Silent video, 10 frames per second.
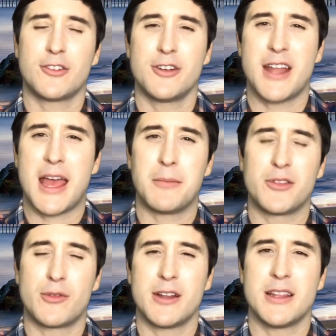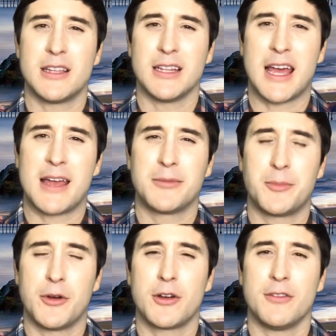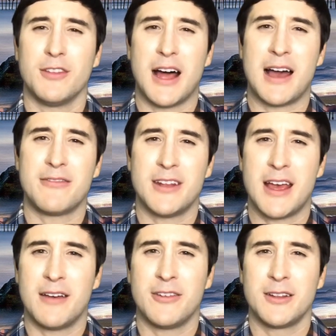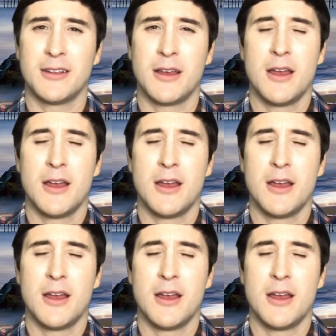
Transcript: your name is written in the Lamb's Book of Life in heaven.